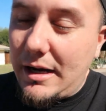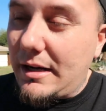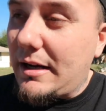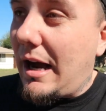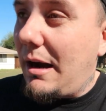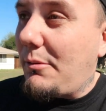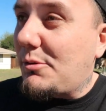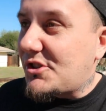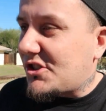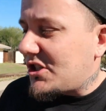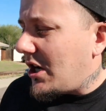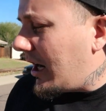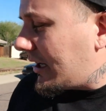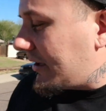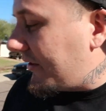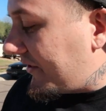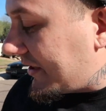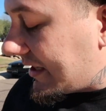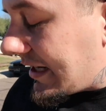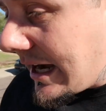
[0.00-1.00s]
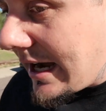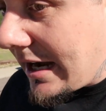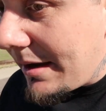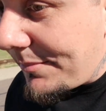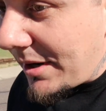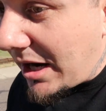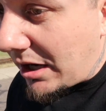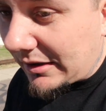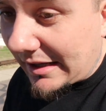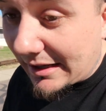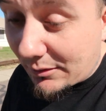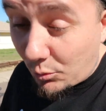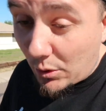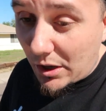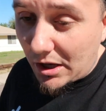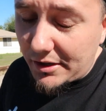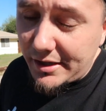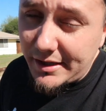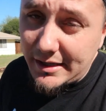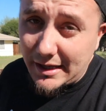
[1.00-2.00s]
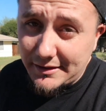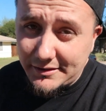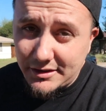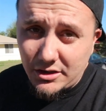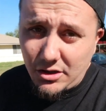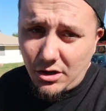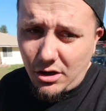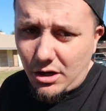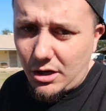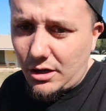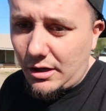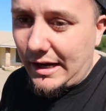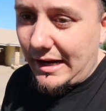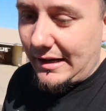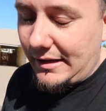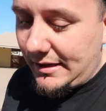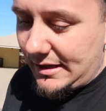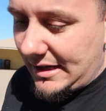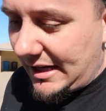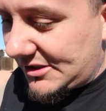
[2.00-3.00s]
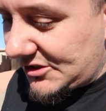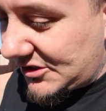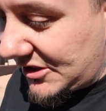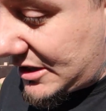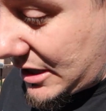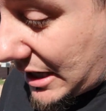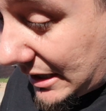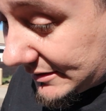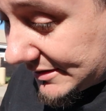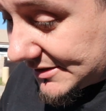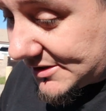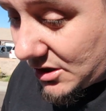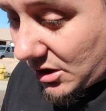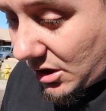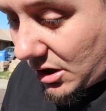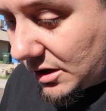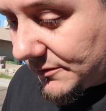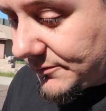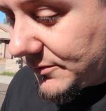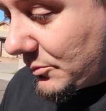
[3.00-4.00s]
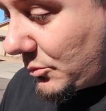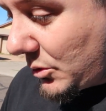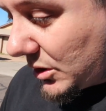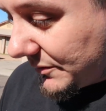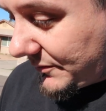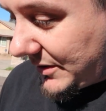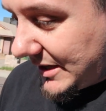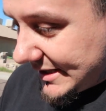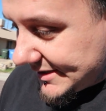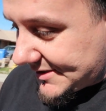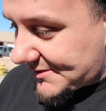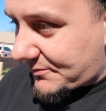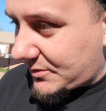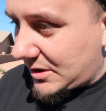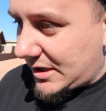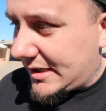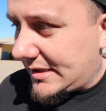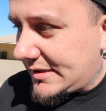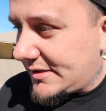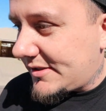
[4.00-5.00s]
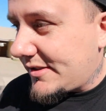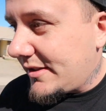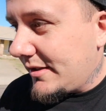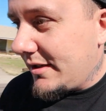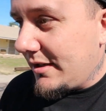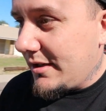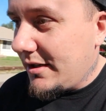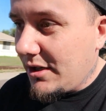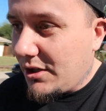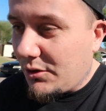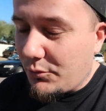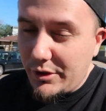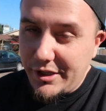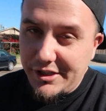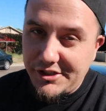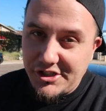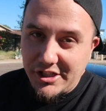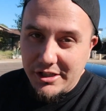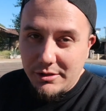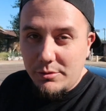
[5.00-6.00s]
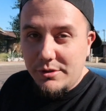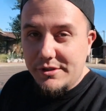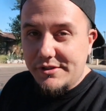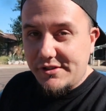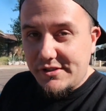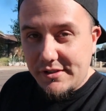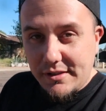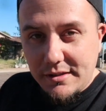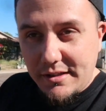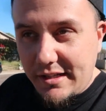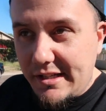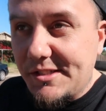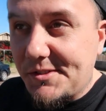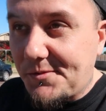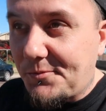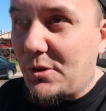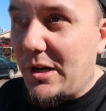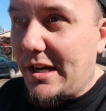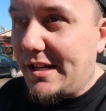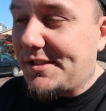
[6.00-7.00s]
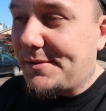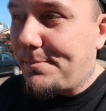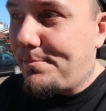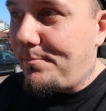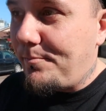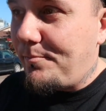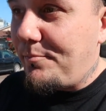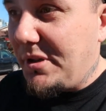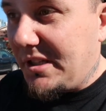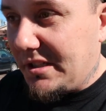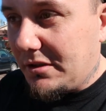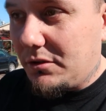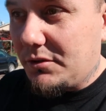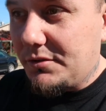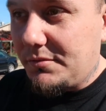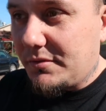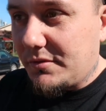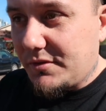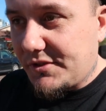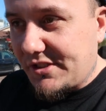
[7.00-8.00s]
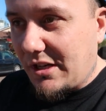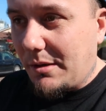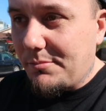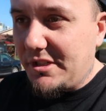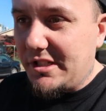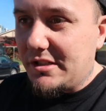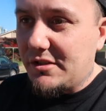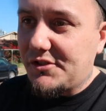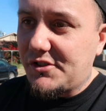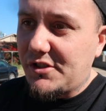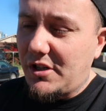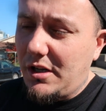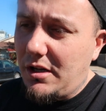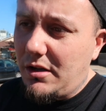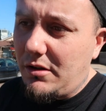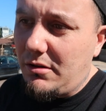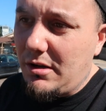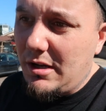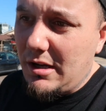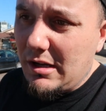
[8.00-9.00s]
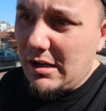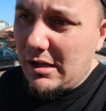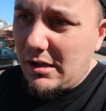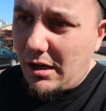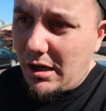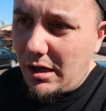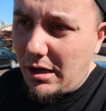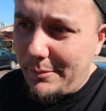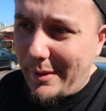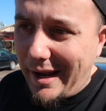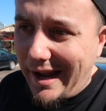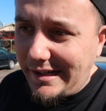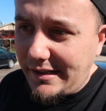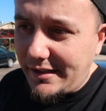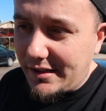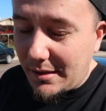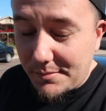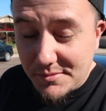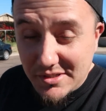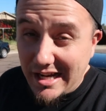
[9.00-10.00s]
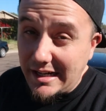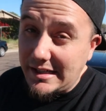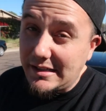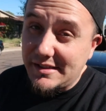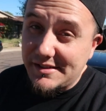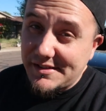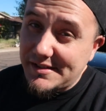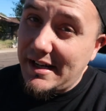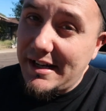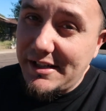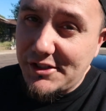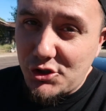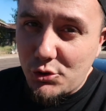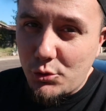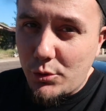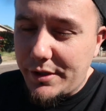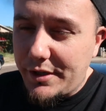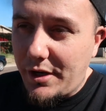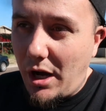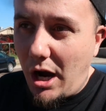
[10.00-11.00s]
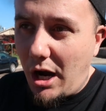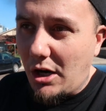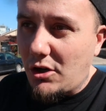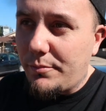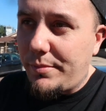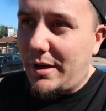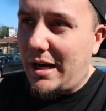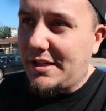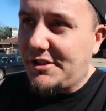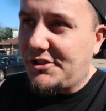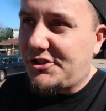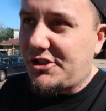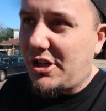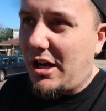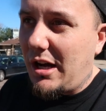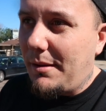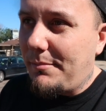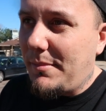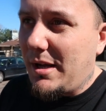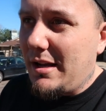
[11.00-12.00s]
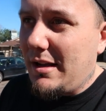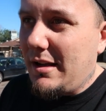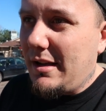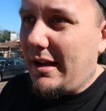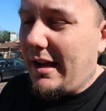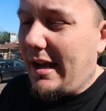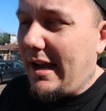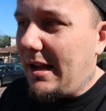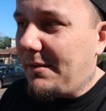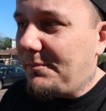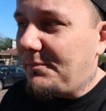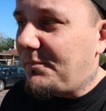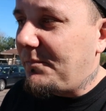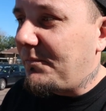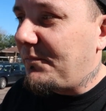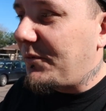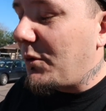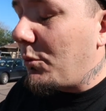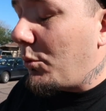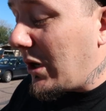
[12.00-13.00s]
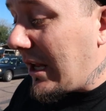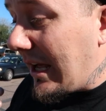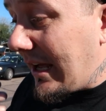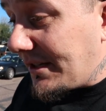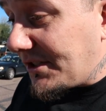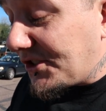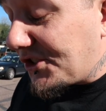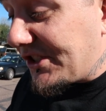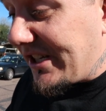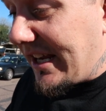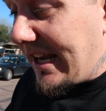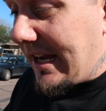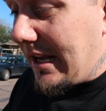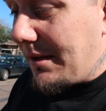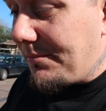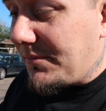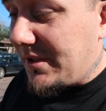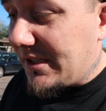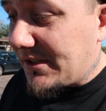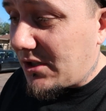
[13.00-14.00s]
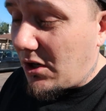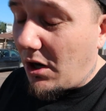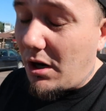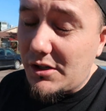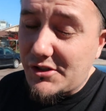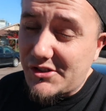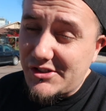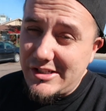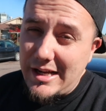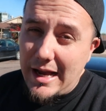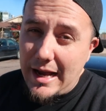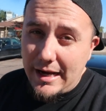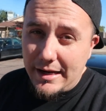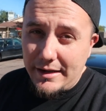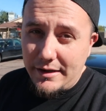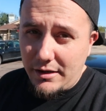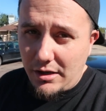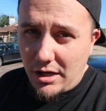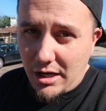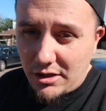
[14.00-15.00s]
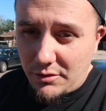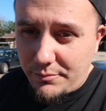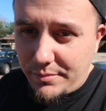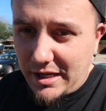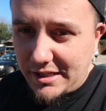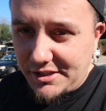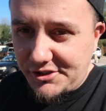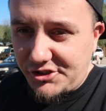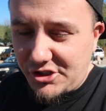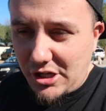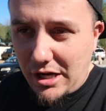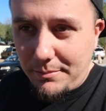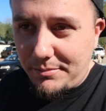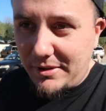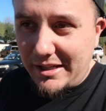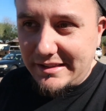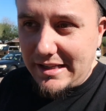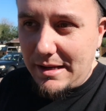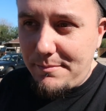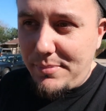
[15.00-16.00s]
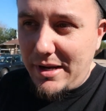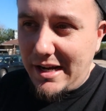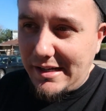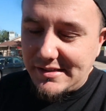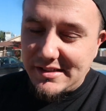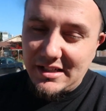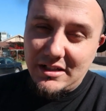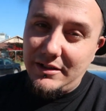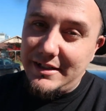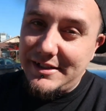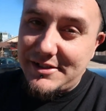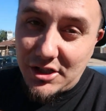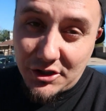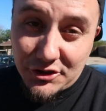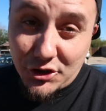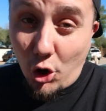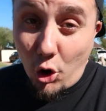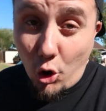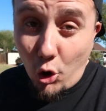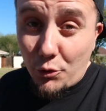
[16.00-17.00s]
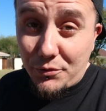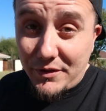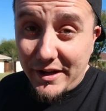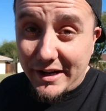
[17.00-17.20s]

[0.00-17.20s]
I, I was talking to the guy about like where he got the car and he actually got this car from one of his friends, which it was his friend's build some years ago um, ended up taking this thing to an auto body shop and from what I understand this car sat in an auto body shop like they basically took the whole